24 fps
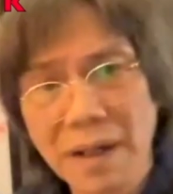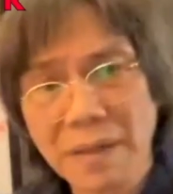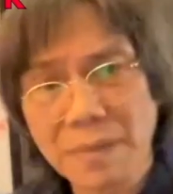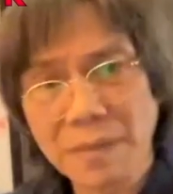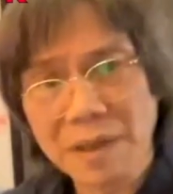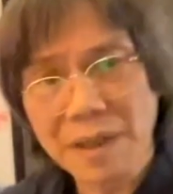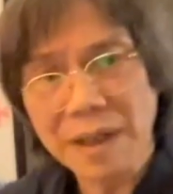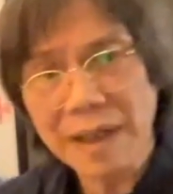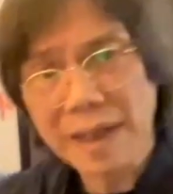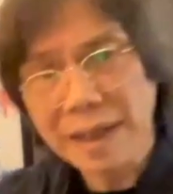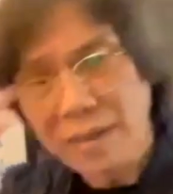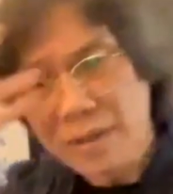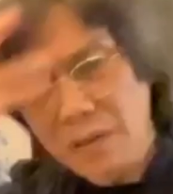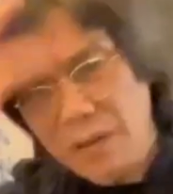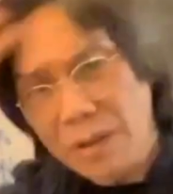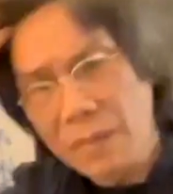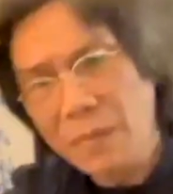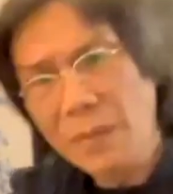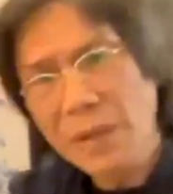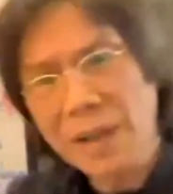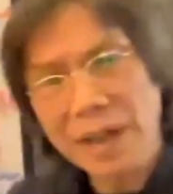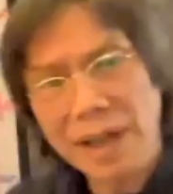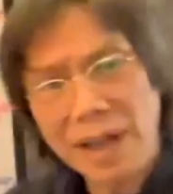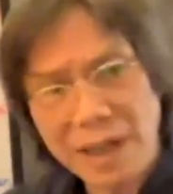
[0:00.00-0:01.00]
but later on,
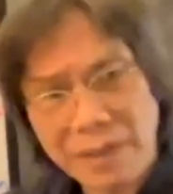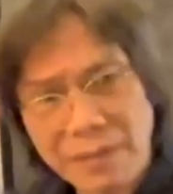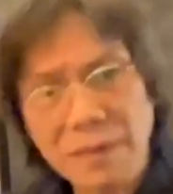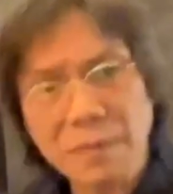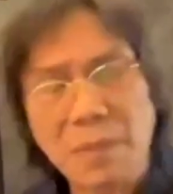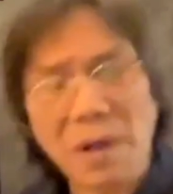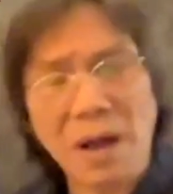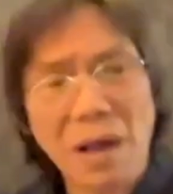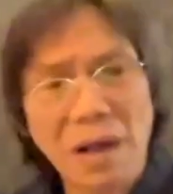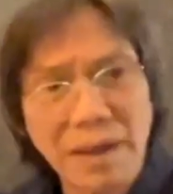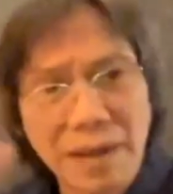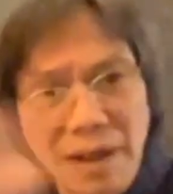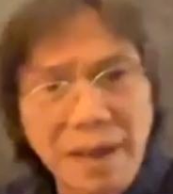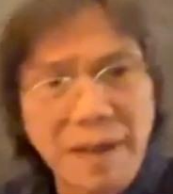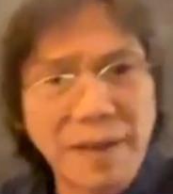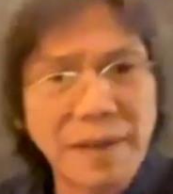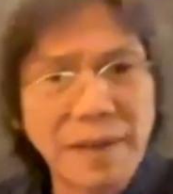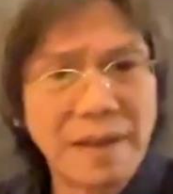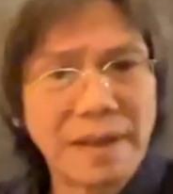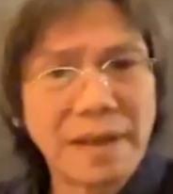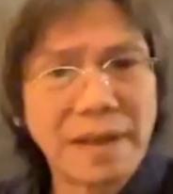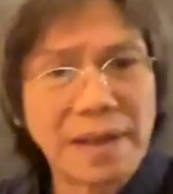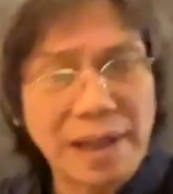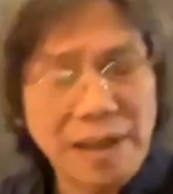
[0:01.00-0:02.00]
when I have a partner,
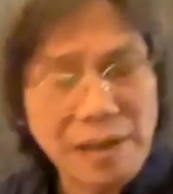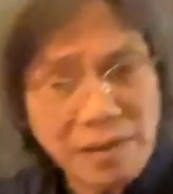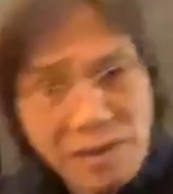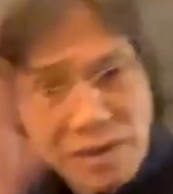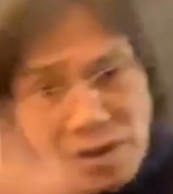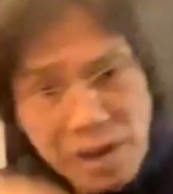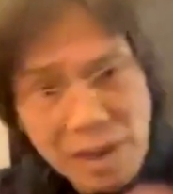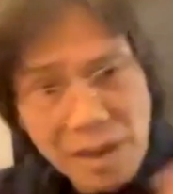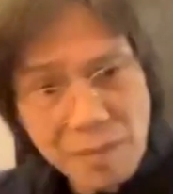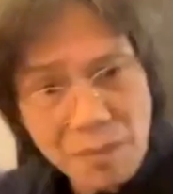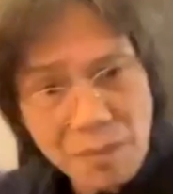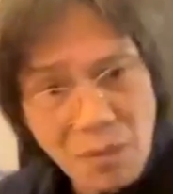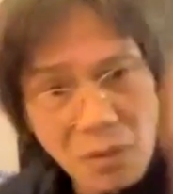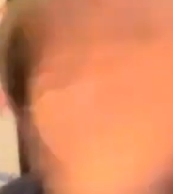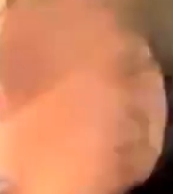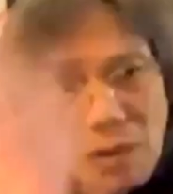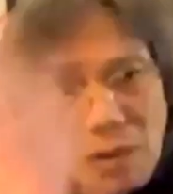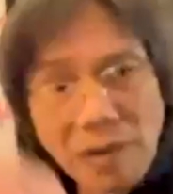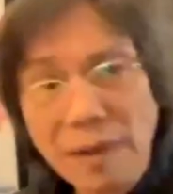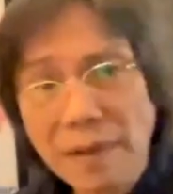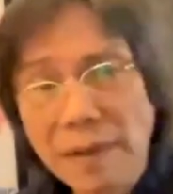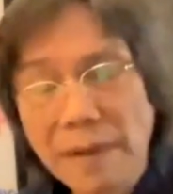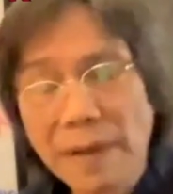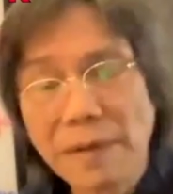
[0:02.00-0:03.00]
you see it
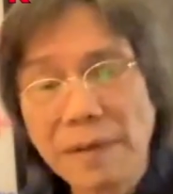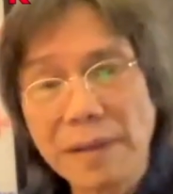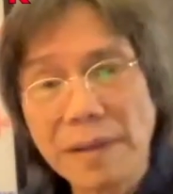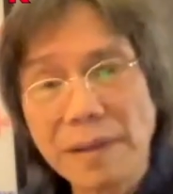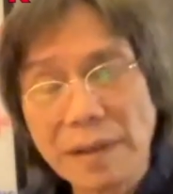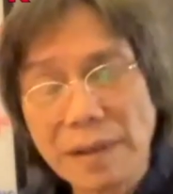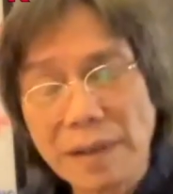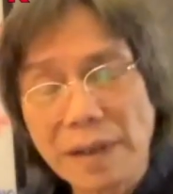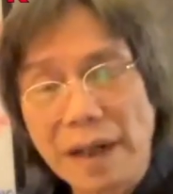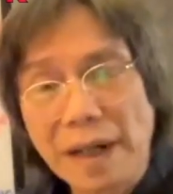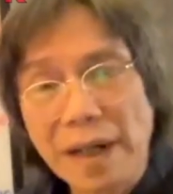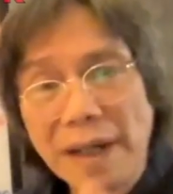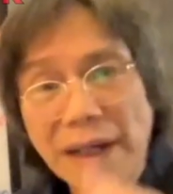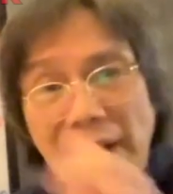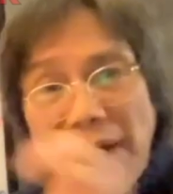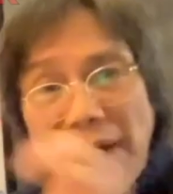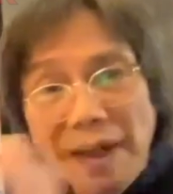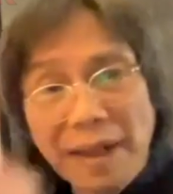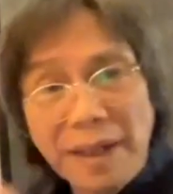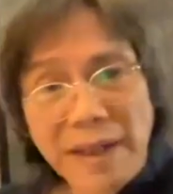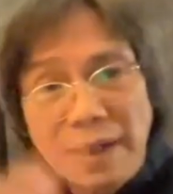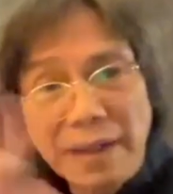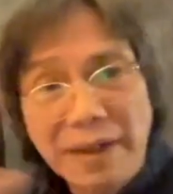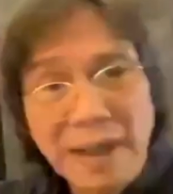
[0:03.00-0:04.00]
more. Right?
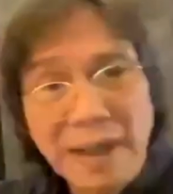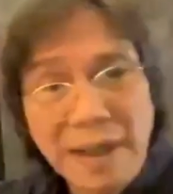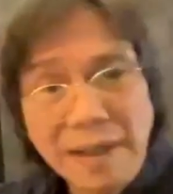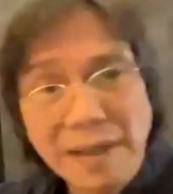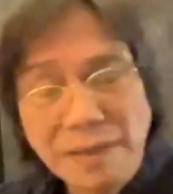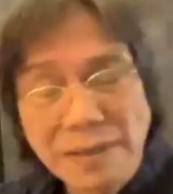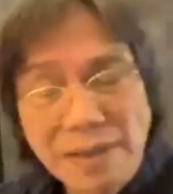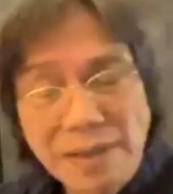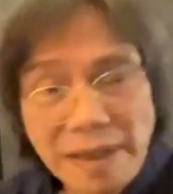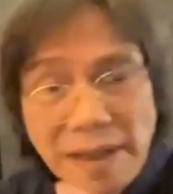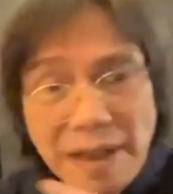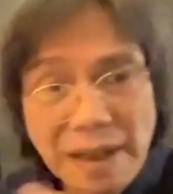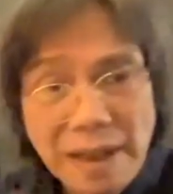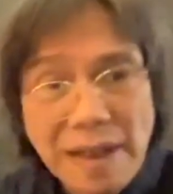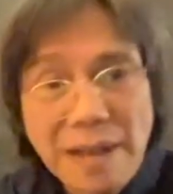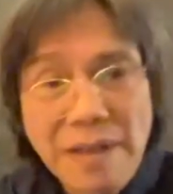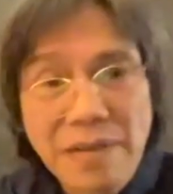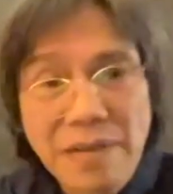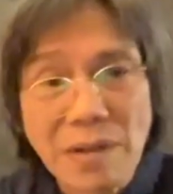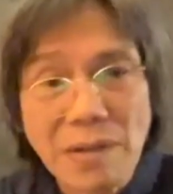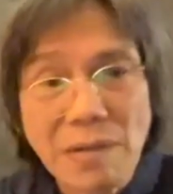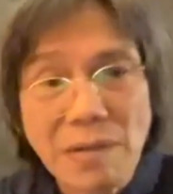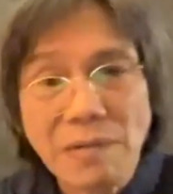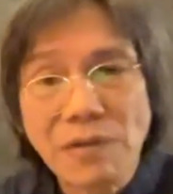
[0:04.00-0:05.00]
Okay.
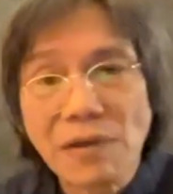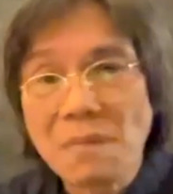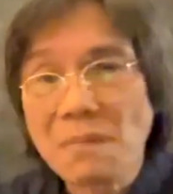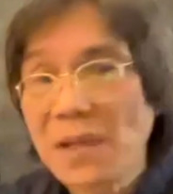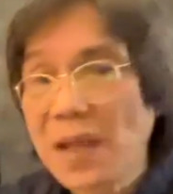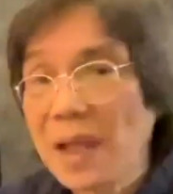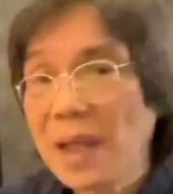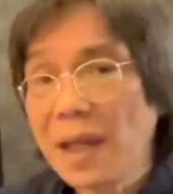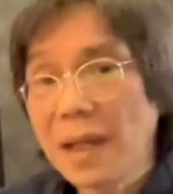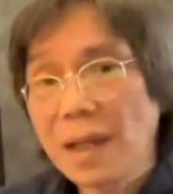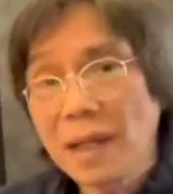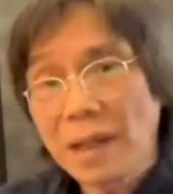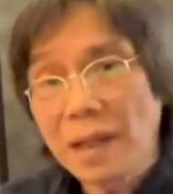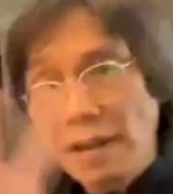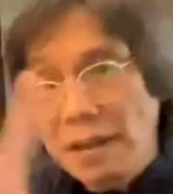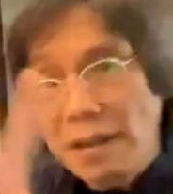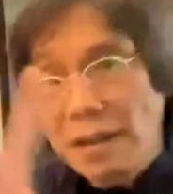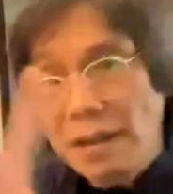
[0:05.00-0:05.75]
So from here,